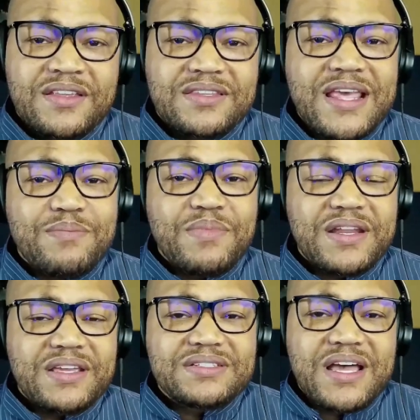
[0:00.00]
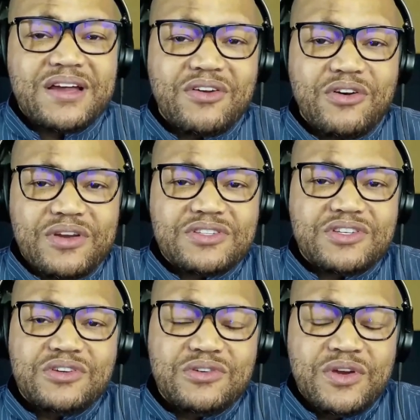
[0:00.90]
that money is not going
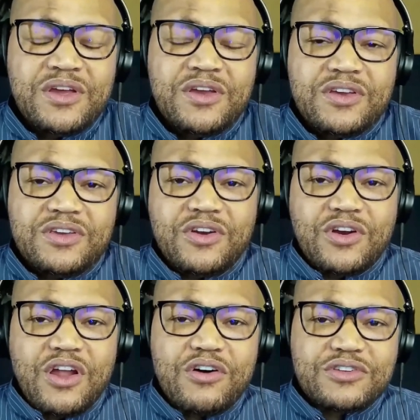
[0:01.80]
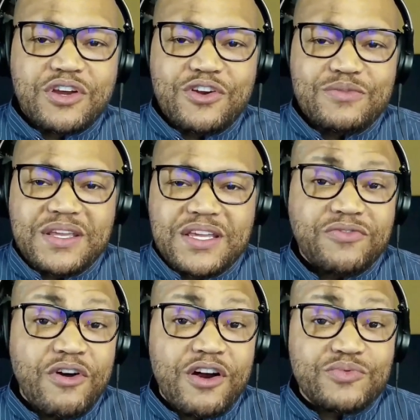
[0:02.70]
to your long-term needs
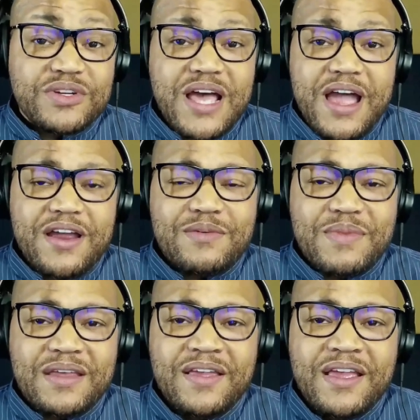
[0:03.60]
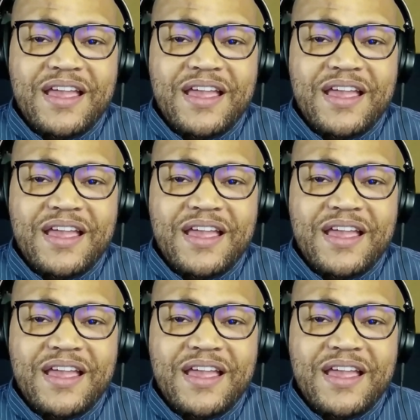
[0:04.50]
as far as retirement